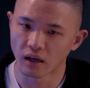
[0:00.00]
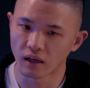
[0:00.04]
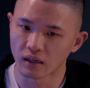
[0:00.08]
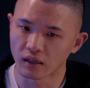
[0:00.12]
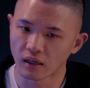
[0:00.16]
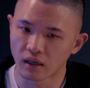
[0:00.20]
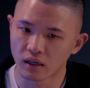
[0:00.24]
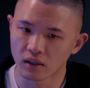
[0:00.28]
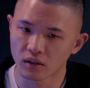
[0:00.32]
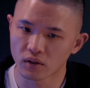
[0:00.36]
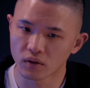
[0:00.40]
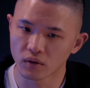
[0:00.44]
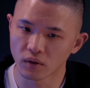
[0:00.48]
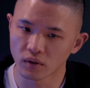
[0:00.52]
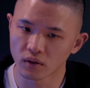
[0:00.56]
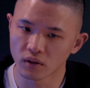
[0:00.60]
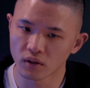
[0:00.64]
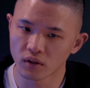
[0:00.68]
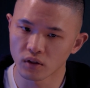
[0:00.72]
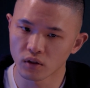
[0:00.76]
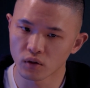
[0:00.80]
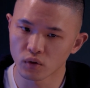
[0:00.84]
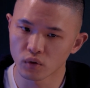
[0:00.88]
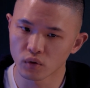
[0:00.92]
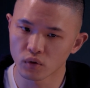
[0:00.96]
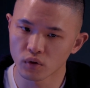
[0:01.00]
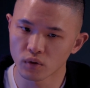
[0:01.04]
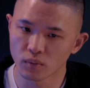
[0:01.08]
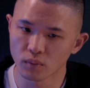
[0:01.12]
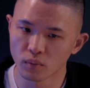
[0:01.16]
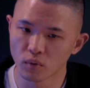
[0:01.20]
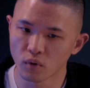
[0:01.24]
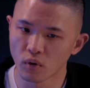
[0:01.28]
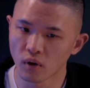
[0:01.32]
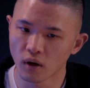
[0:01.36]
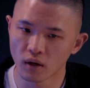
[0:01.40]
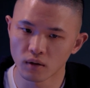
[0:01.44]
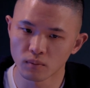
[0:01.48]
And I saw the news
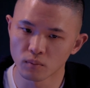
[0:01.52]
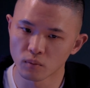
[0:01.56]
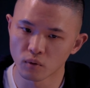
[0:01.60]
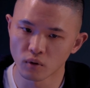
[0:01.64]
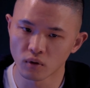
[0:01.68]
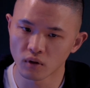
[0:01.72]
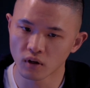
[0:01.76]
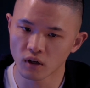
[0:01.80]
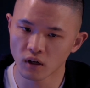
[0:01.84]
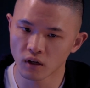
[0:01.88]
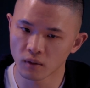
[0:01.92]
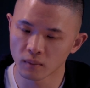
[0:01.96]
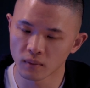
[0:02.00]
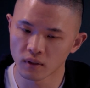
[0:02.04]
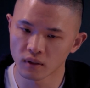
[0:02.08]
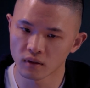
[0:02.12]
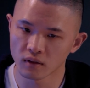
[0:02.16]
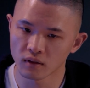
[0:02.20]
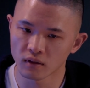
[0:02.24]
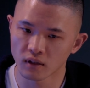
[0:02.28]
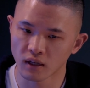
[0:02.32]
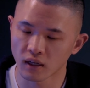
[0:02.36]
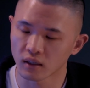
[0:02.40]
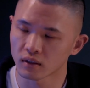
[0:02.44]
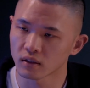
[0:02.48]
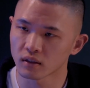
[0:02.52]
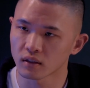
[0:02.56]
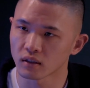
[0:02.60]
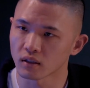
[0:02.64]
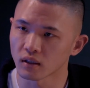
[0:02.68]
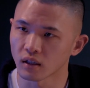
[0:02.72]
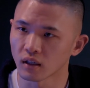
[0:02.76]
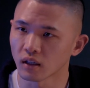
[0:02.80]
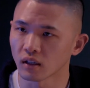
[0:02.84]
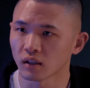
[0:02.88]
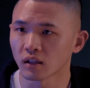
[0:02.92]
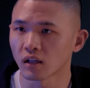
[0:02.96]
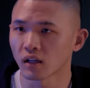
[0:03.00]
more and more common that
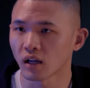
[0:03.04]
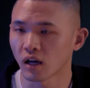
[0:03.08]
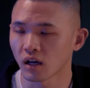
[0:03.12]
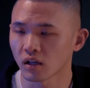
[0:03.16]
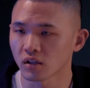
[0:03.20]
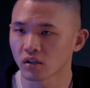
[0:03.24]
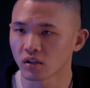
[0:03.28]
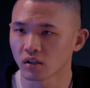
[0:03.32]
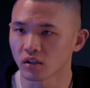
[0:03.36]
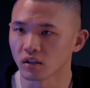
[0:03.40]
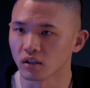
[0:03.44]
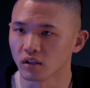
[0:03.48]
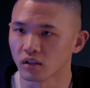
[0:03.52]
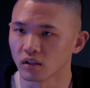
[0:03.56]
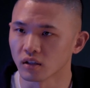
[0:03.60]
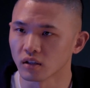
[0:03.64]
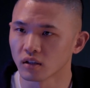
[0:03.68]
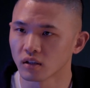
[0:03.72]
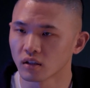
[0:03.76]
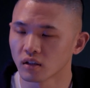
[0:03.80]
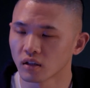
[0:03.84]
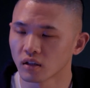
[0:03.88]
in the last year.